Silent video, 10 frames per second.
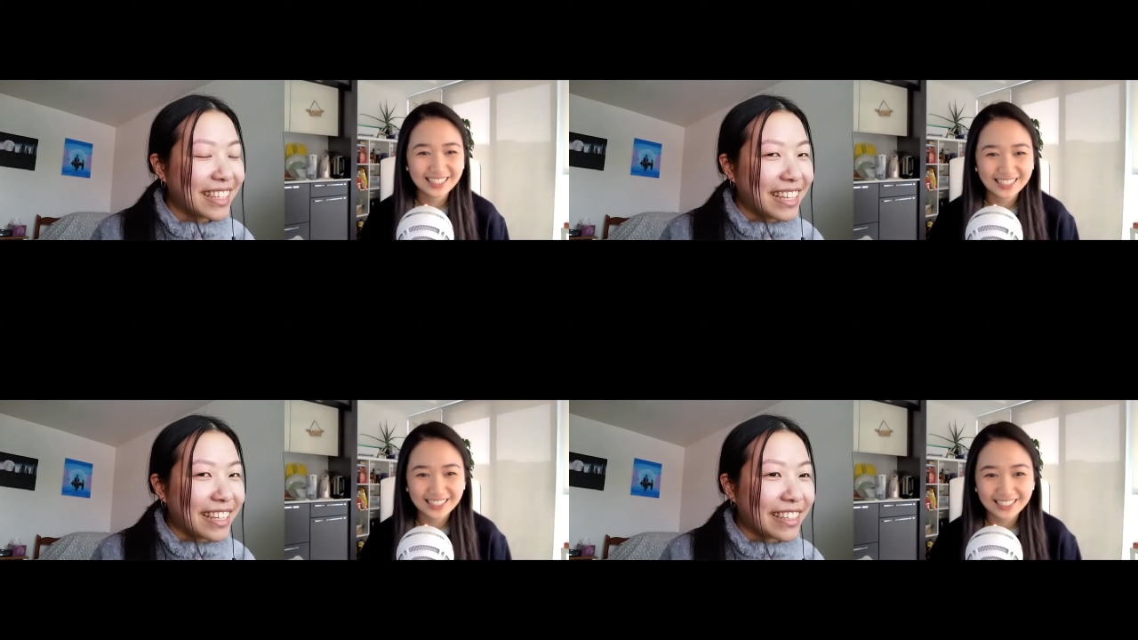
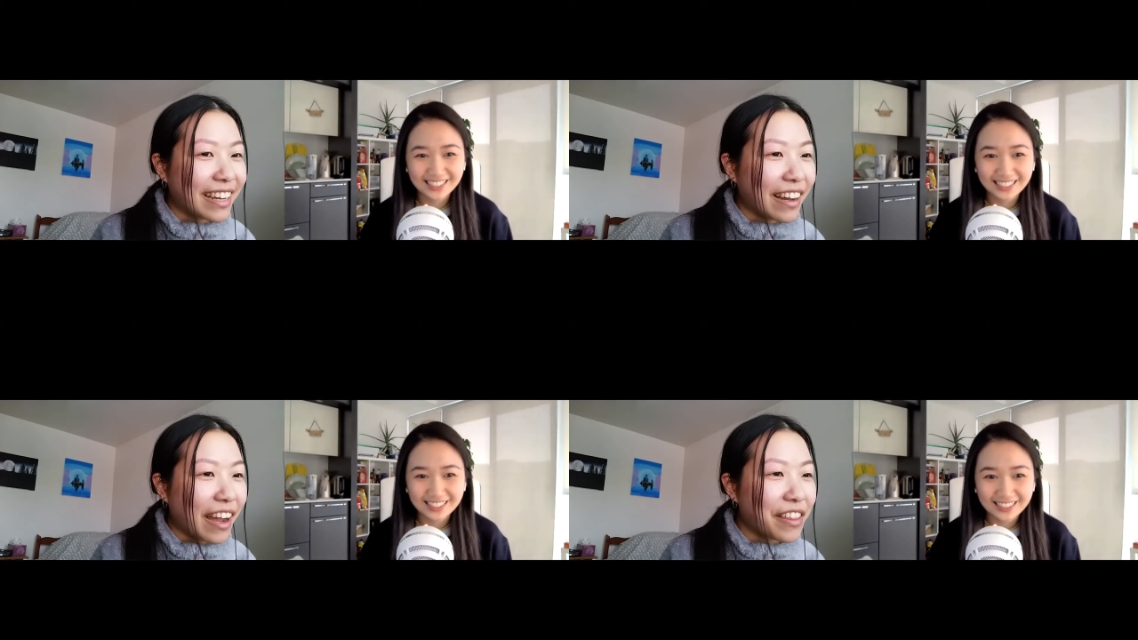
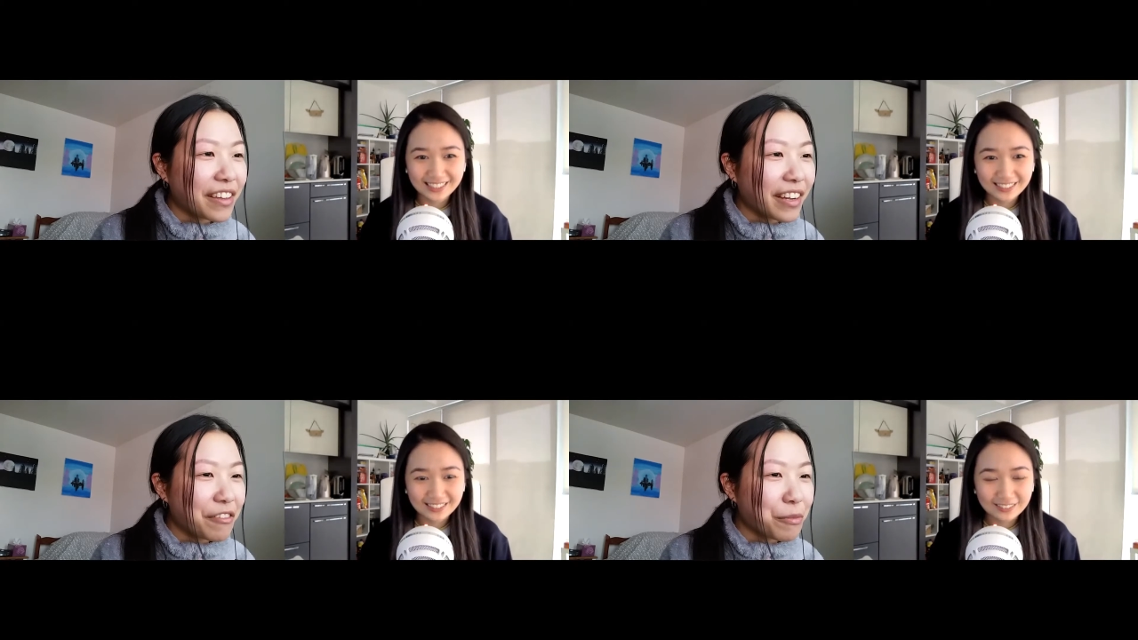Speaker 1: Yeah, I think
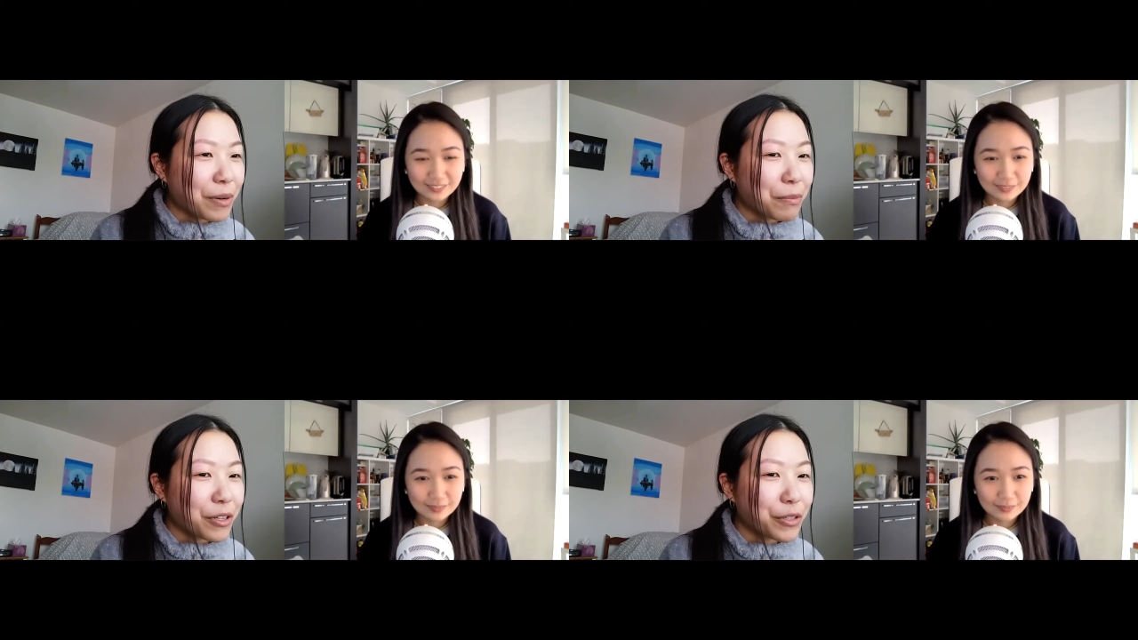I
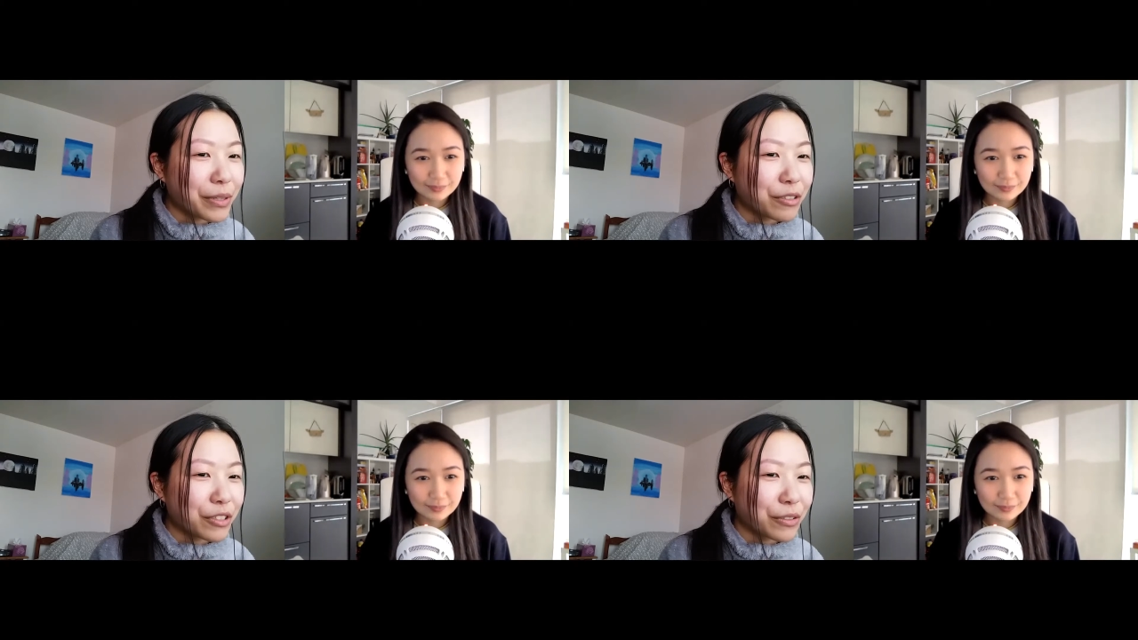remember you
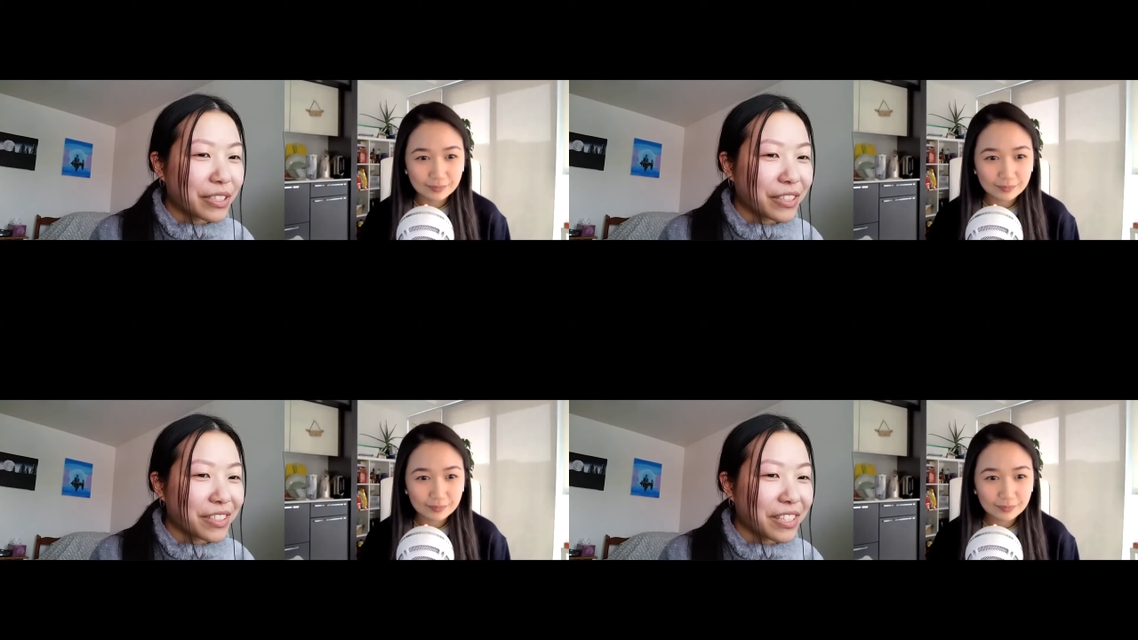introducing
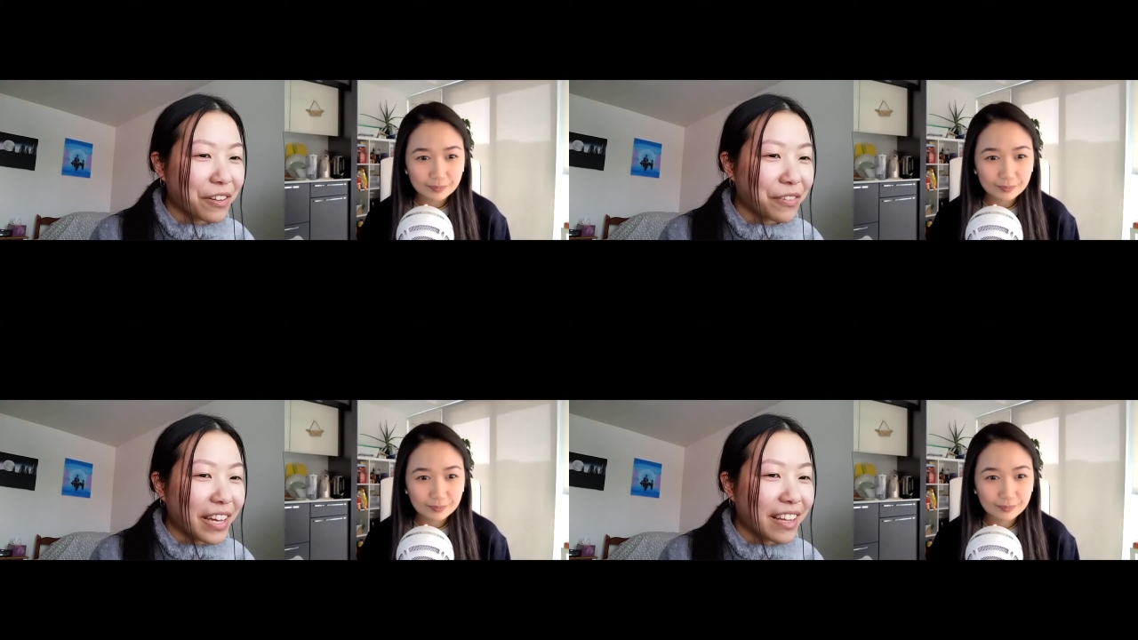
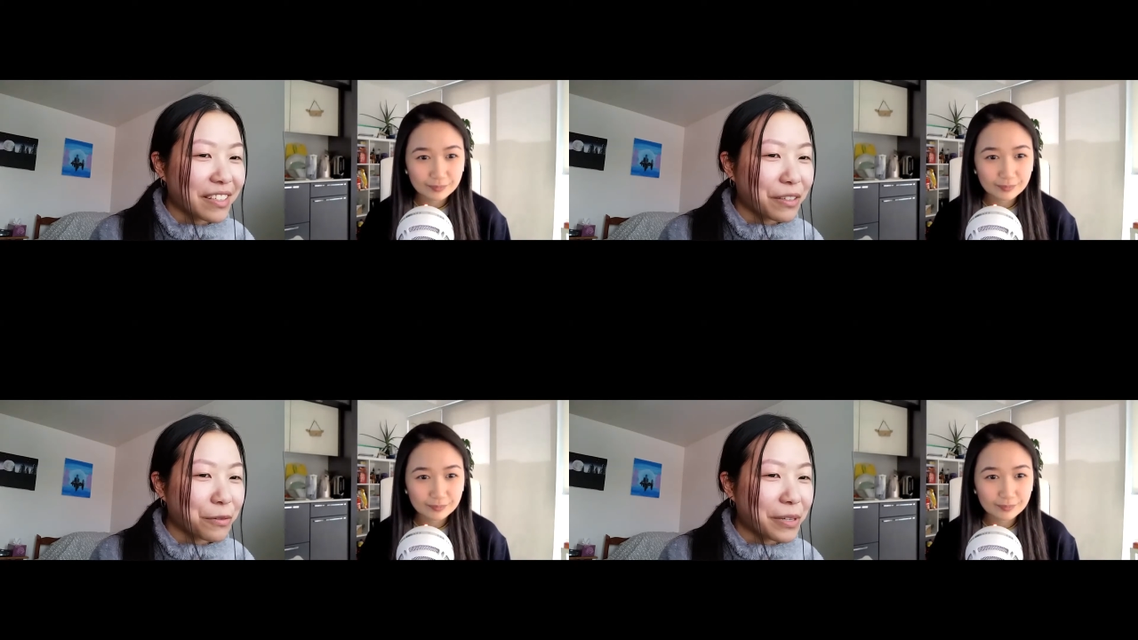yourself as
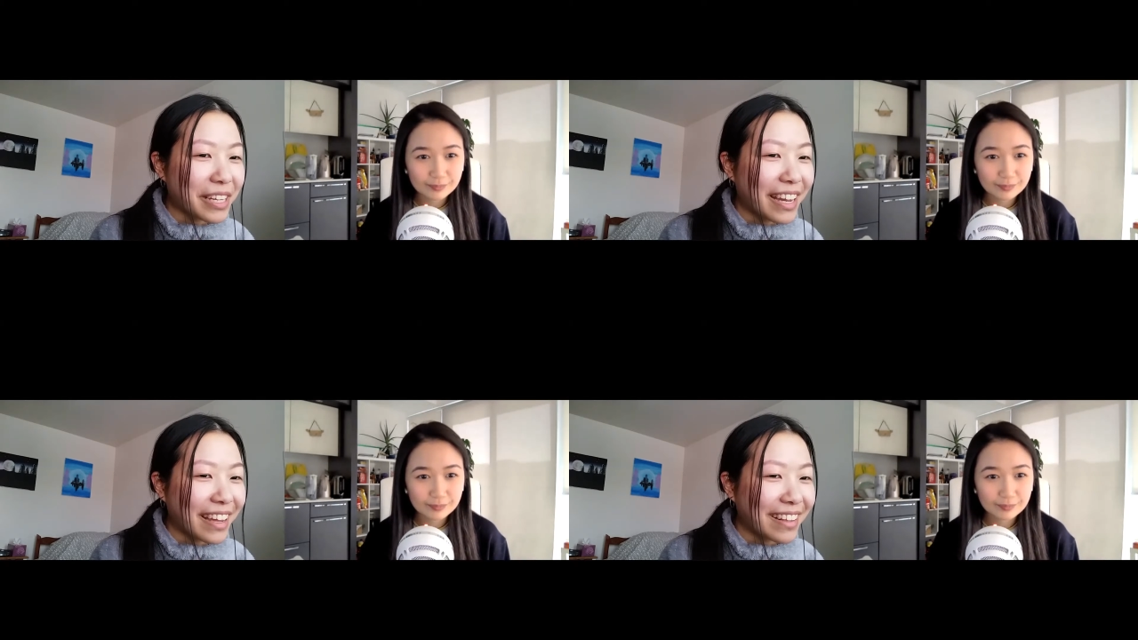
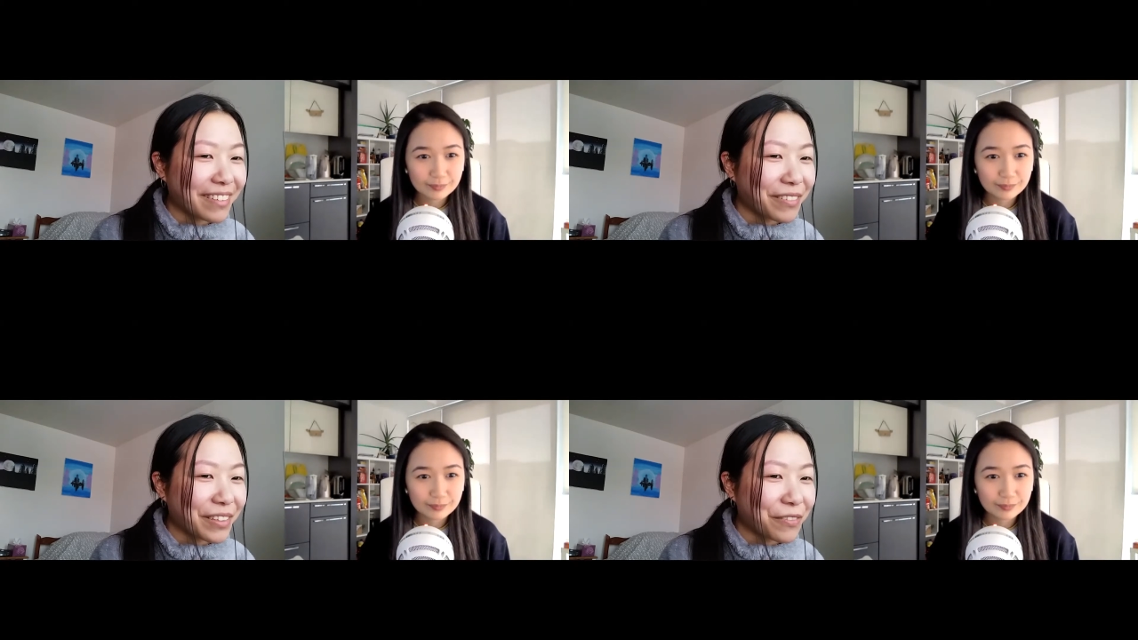
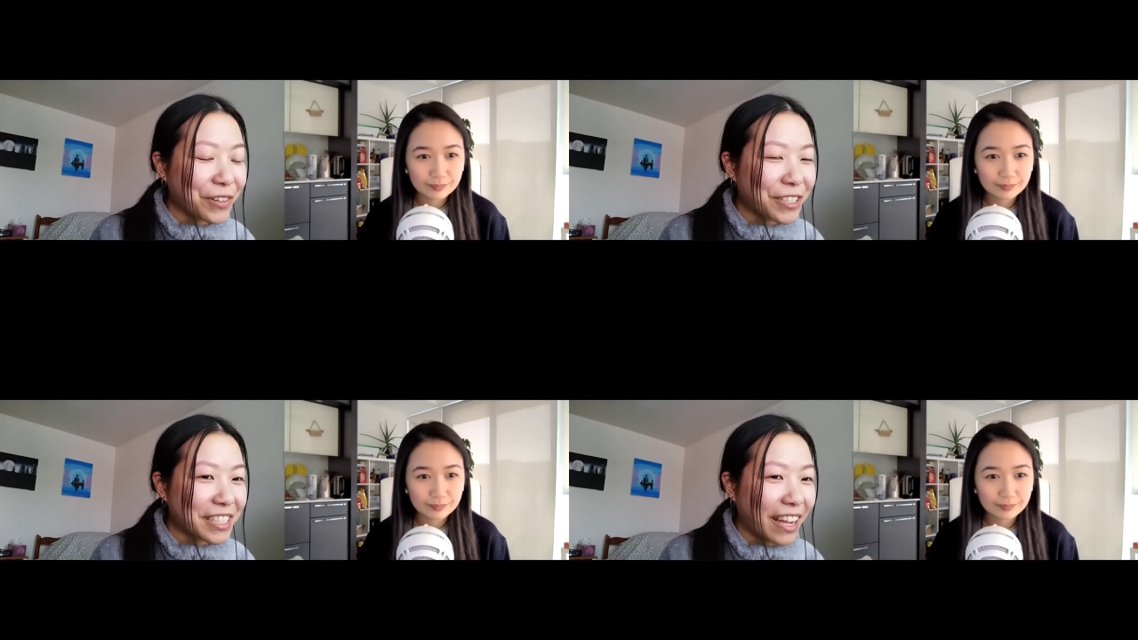Quillian the
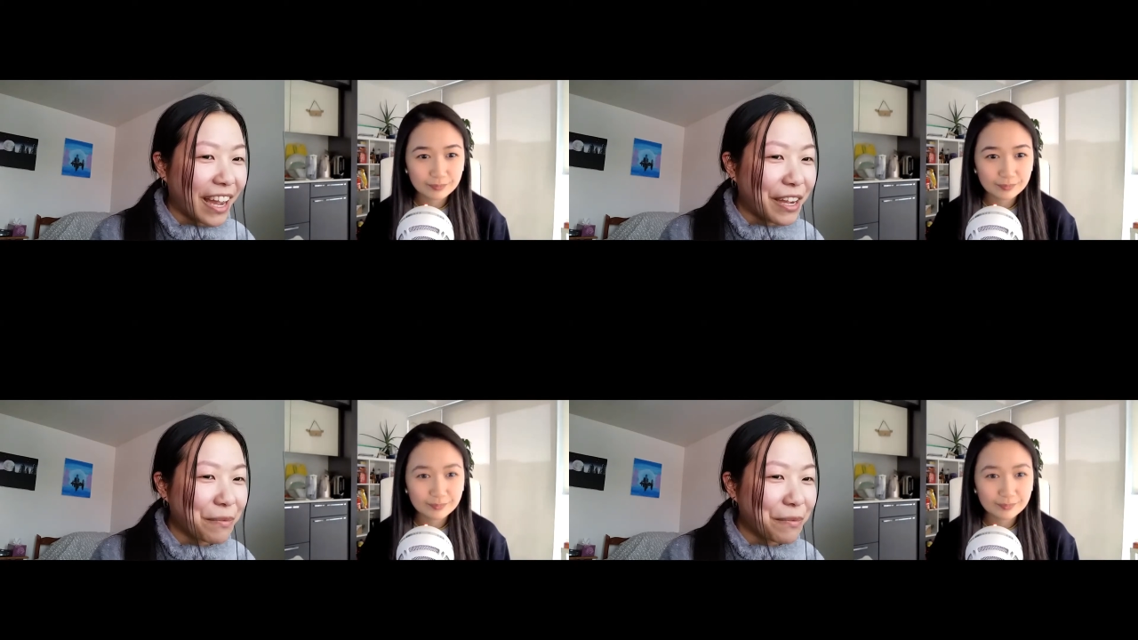first time.